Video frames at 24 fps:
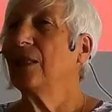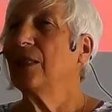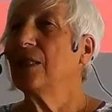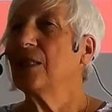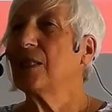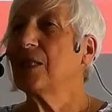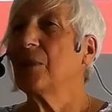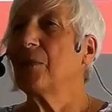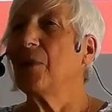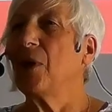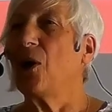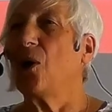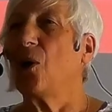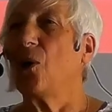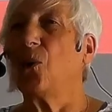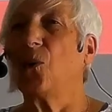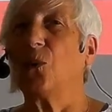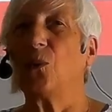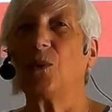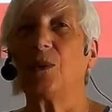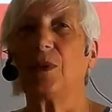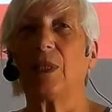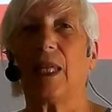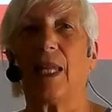Some are
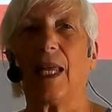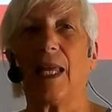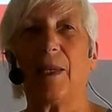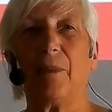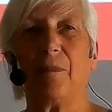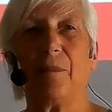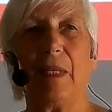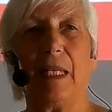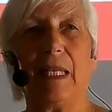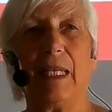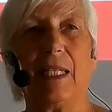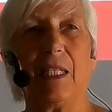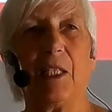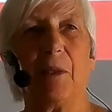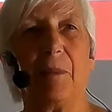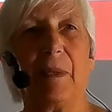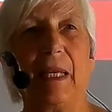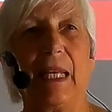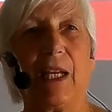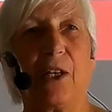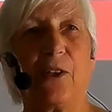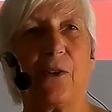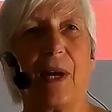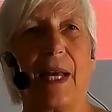old like me and a
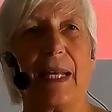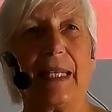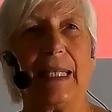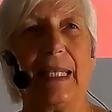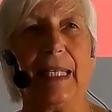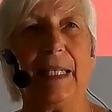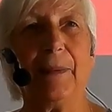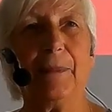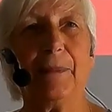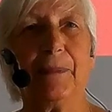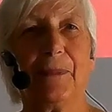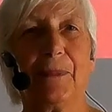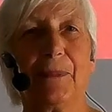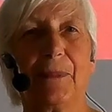bit craggy.